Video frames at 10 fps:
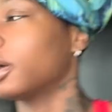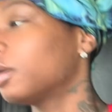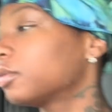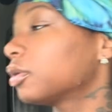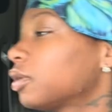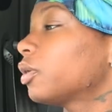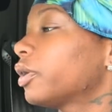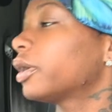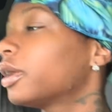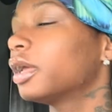Oh
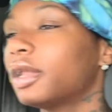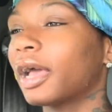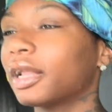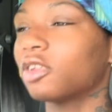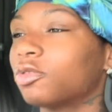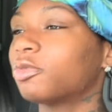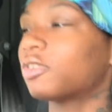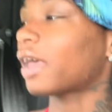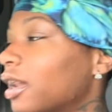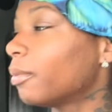Lord, they got this
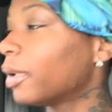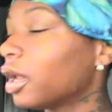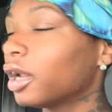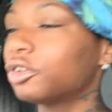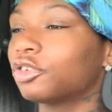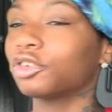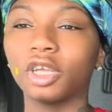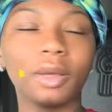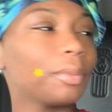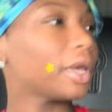sign in the middle of the
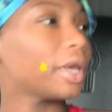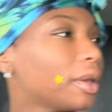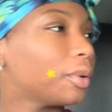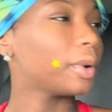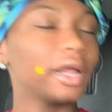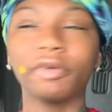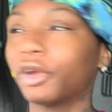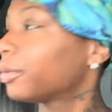street, but whatever,